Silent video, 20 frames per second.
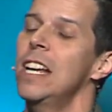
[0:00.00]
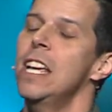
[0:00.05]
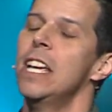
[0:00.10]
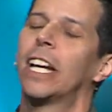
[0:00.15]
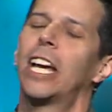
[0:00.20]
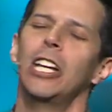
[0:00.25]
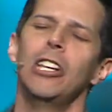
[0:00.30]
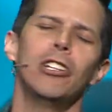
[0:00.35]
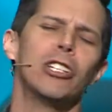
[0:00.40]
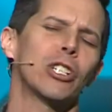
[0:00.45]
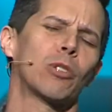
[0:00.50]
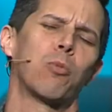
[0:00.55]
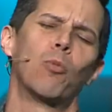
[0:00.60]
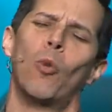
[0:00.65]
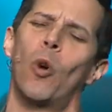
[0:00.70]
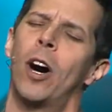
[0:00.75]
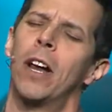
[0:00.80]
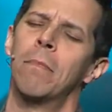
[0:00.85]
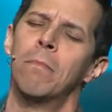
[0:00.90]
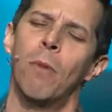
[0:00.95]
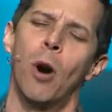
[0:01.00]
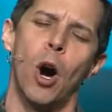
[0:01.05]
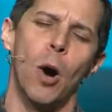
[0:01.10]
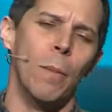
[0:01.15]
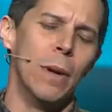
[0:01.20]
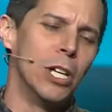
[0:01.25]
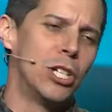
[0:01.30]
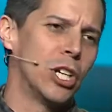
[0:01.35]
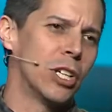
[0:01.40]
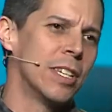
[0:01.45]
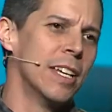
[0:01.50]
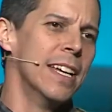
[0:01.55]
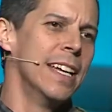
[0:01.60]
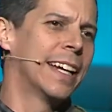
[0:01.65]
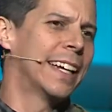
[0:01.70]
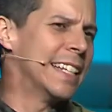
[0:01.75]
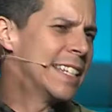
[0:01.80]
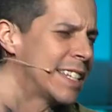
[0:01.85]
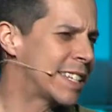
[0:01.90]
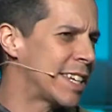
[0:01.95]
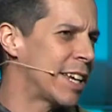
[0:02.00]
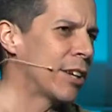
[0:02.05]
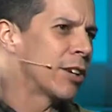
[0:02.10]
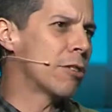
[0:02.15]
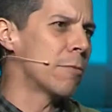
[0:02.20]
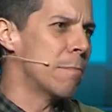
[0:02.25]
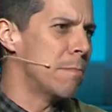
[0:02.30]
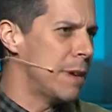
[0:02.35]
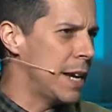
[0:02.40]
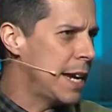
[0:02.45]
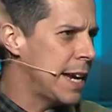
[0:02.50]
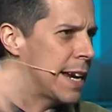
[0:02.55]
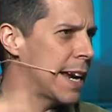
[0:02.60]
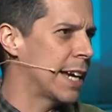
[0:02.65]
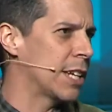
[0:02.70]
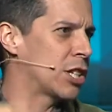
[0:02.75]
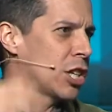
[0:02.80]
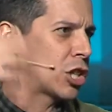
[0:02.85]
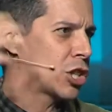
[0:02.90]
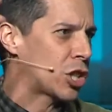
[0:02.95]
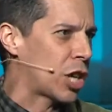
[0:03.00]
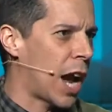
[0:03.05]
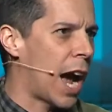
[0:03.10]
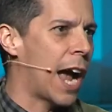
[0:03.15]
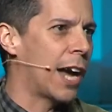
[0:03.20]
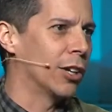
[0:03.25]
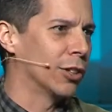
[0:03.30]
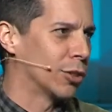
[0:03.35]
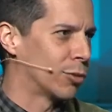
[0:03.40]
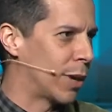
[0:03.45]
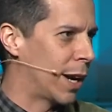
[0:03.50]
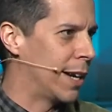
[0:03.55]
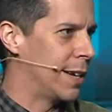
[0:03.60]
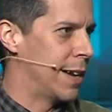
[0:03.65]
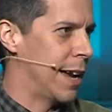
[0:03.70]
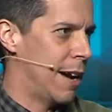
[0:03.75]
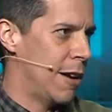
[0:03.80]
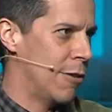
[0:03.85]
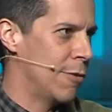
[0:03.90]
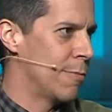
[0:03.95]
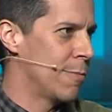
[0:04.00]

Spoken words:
Can you just one moment just consider me as a child right now?